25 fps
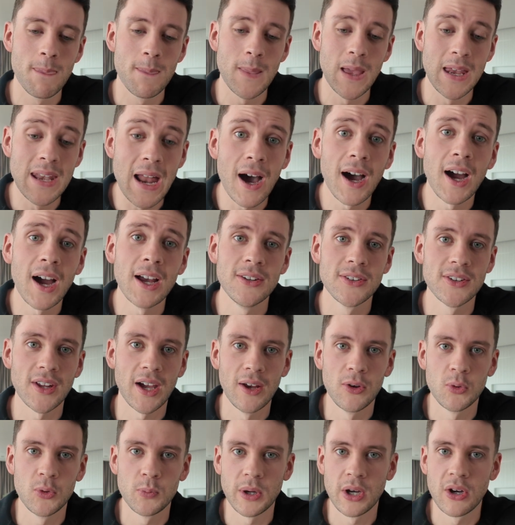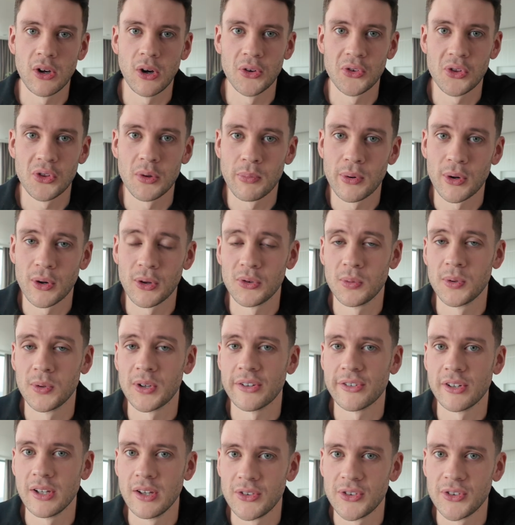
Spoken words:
in hindsight, it was because the product was actually a